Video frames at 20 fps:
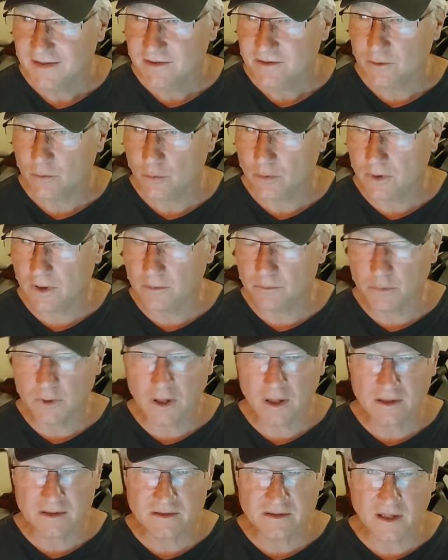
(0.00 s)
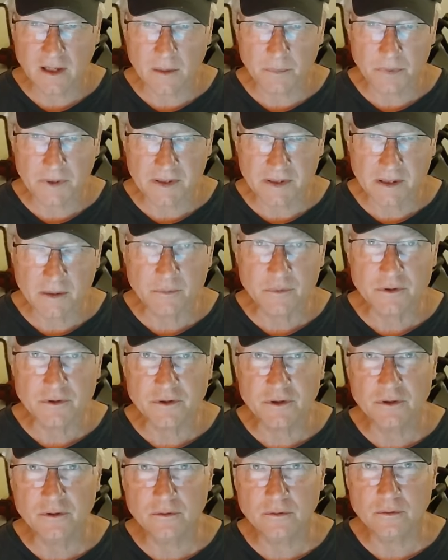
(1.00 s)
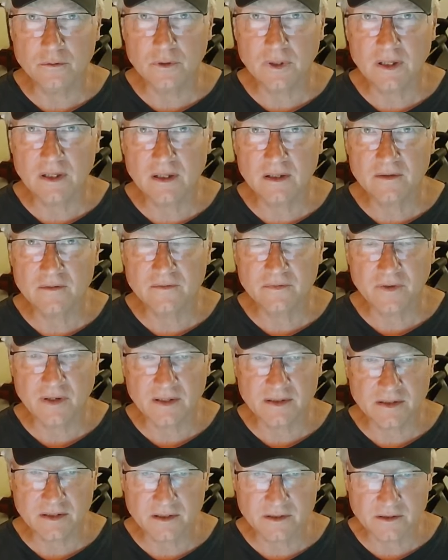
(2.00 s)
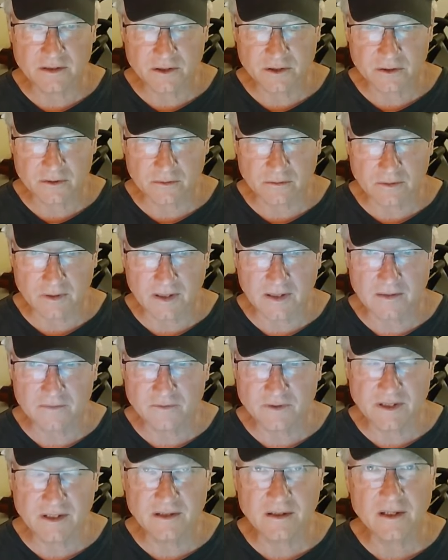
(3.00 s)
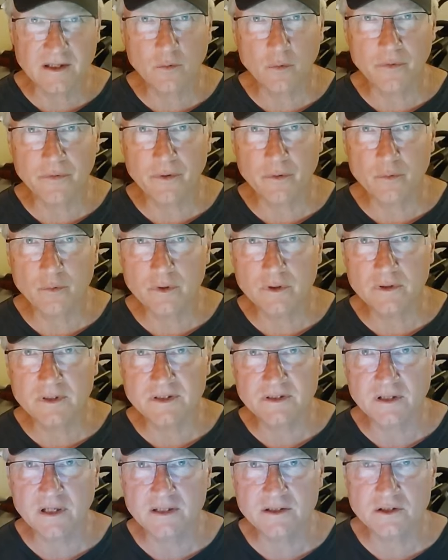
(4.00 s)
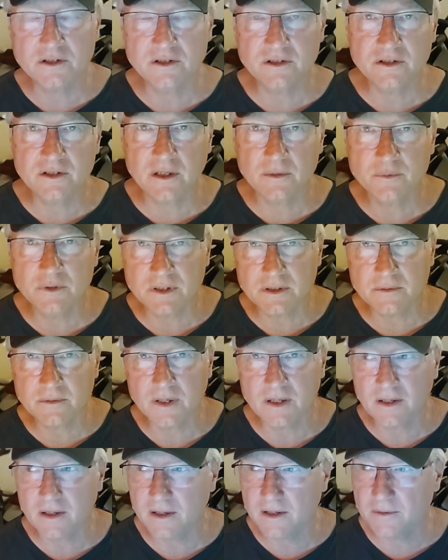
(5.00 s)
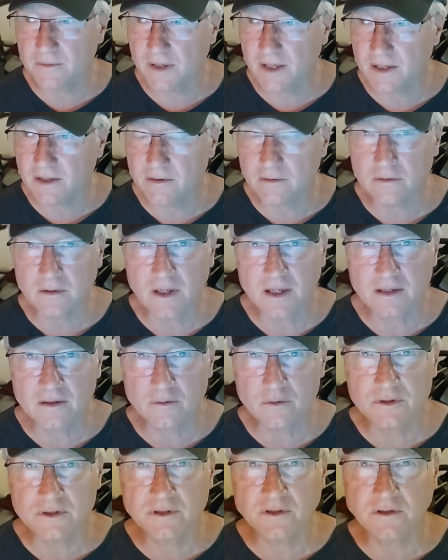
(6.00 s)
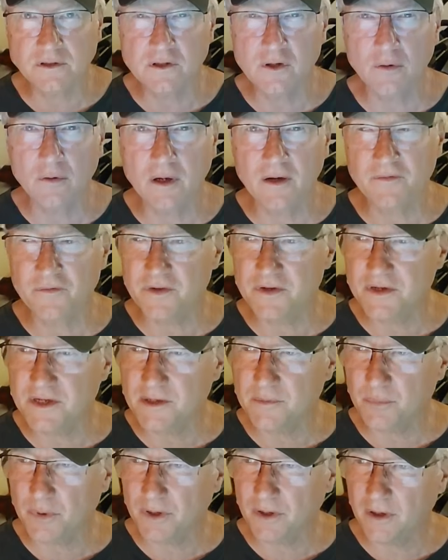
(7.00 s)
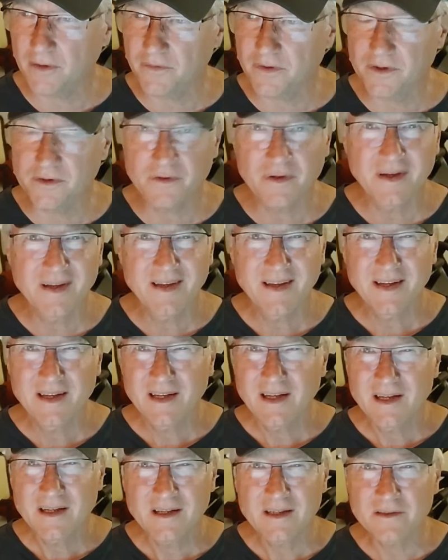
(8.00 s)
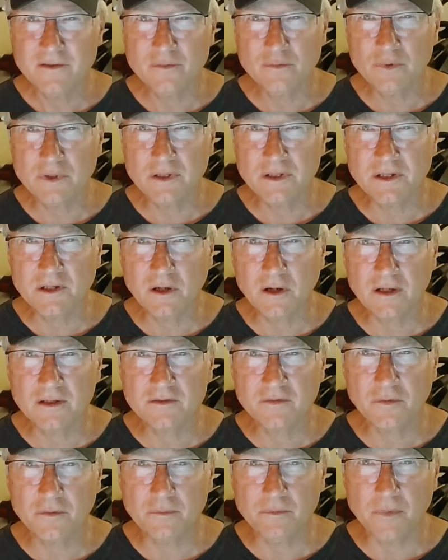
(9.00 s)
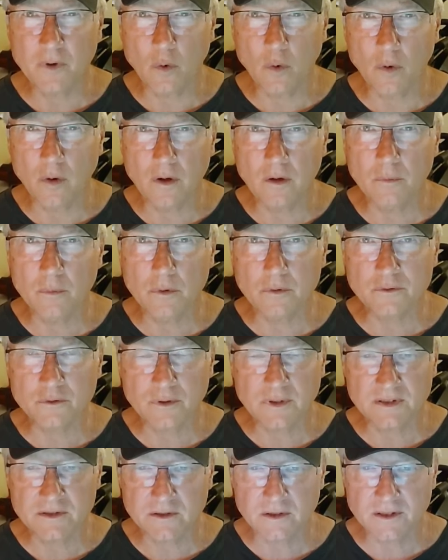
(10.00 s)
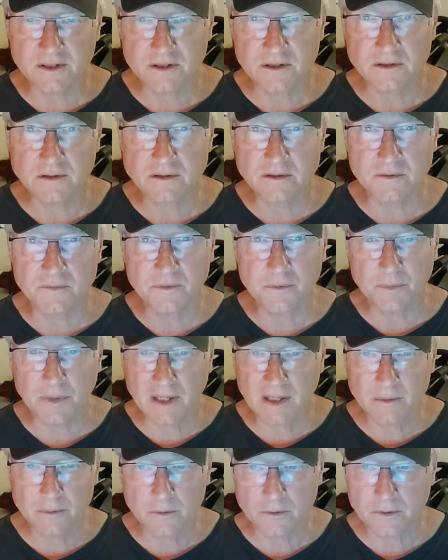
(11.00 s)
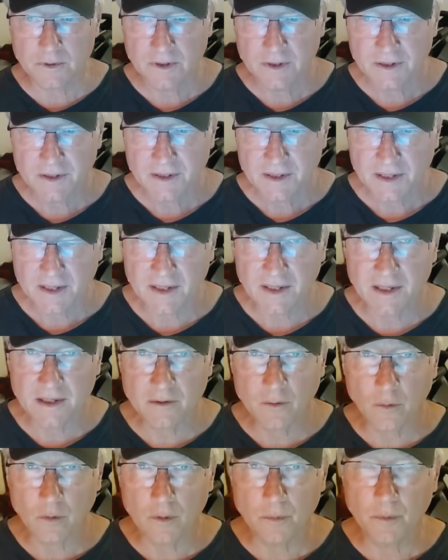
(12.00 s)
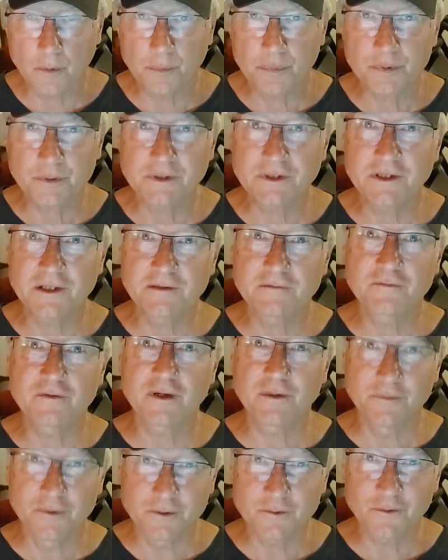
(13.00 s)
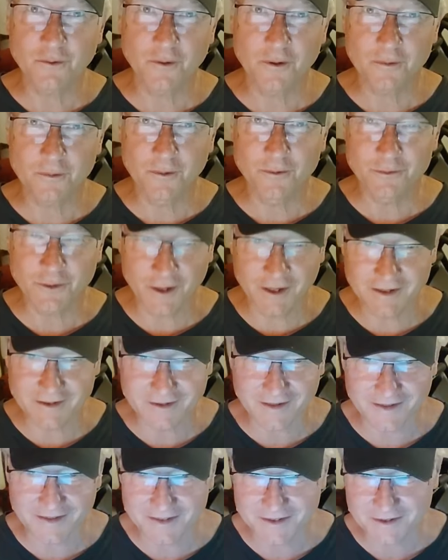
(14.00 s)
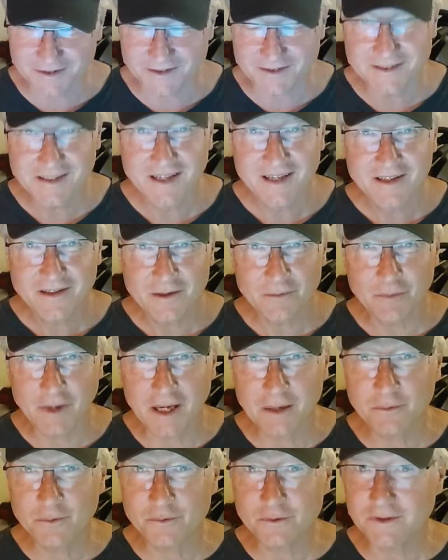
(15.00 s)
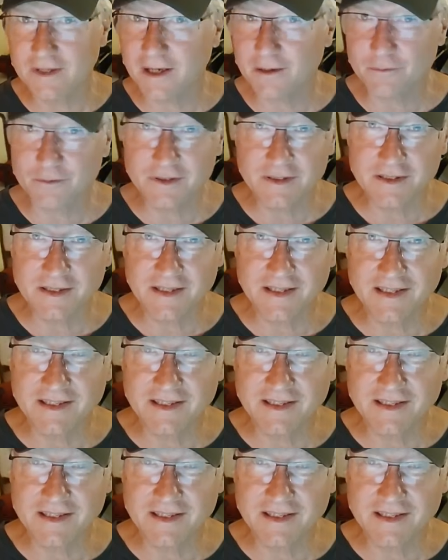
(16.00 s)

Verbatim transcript: So we're on blog topic number two of unconditional love, dealing with a really touchy subject. Uh, I hear a lot of Christians go off the deep end on this. It's really caused from horrible translations of the Bible and horrible preaching from those horrible translations. The Bible was not written in